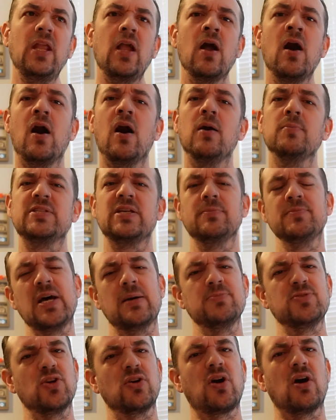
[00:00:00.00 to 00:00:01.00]
Um,
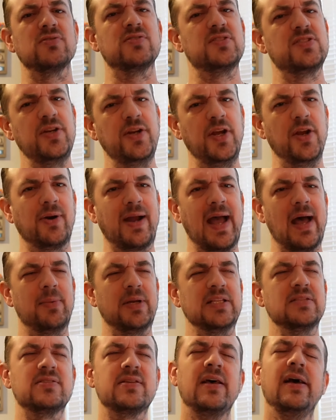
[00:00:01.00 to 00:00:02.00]
sometimes they're called studio
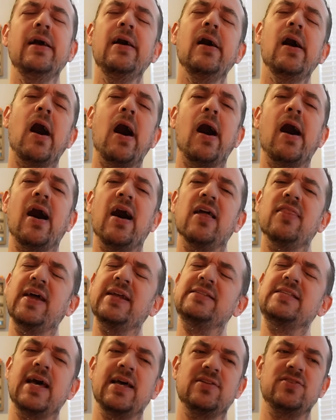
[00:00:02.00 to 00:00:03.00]
cabins. Uh, they
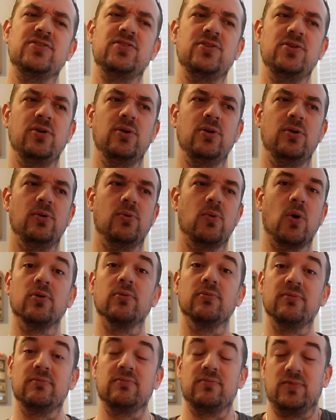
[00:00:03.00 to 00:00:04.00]
tend to, or
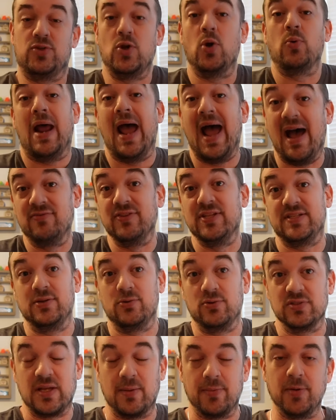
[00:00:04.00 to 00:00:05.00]
don't have the
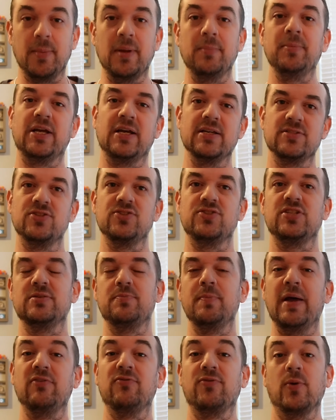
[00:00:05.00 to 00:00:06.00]
single supplement, because it's just
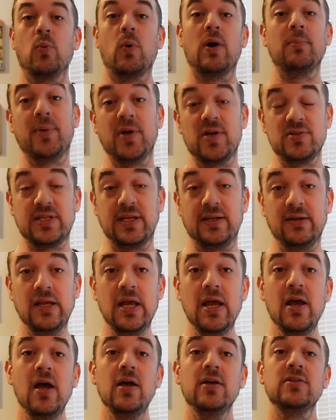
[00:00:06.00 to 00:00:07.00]
meant for one person.
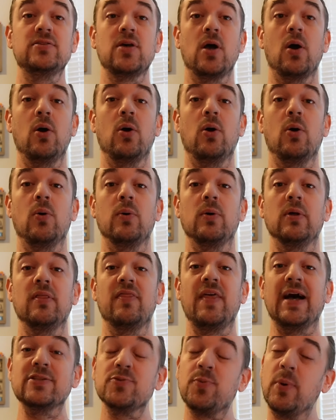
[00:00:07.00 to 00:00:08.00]
So
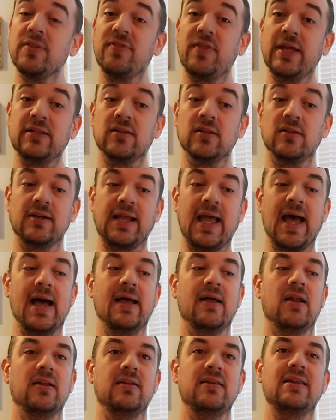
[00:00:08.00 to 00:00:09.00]
that's one thing to look
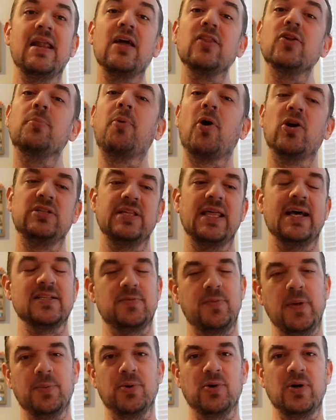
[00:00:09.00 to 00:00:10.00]
at. Another part to that is
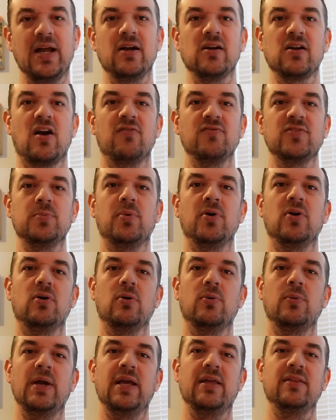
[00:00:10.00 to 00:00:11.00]
people getting
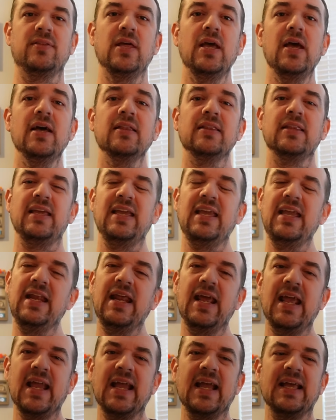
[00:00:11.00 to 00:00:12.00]
comfortable with the
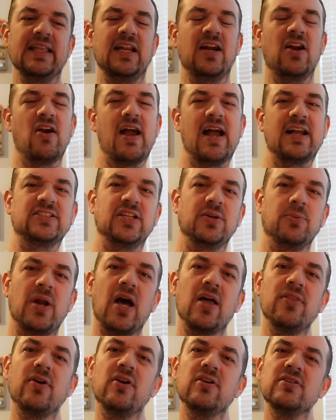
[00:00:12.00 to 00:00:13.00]
eating and interacting with
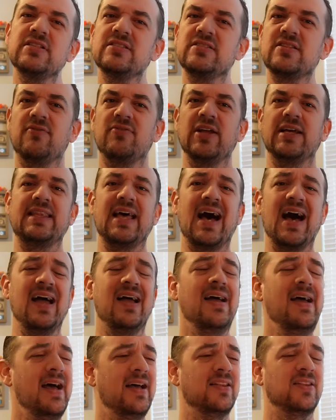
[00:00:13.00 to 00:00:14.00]
others and stuff like that.
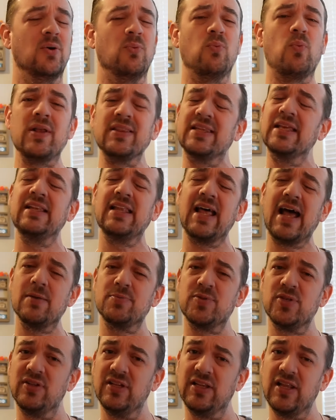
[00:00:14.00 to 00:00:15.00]
And the one thing that I
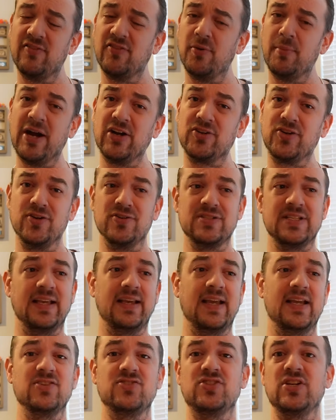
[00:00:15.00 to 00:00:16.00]
absolutely love about cruising
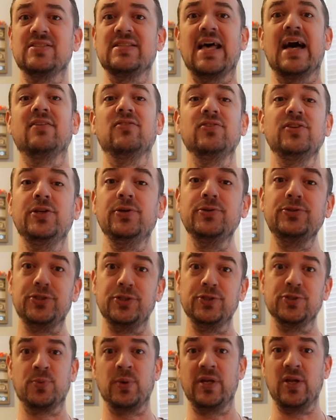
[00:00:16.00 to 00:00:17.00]
is just that you
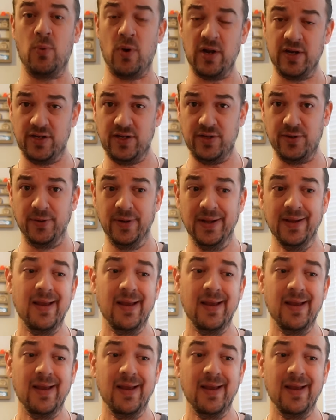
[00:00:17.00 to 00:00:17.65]
choose what you want to do.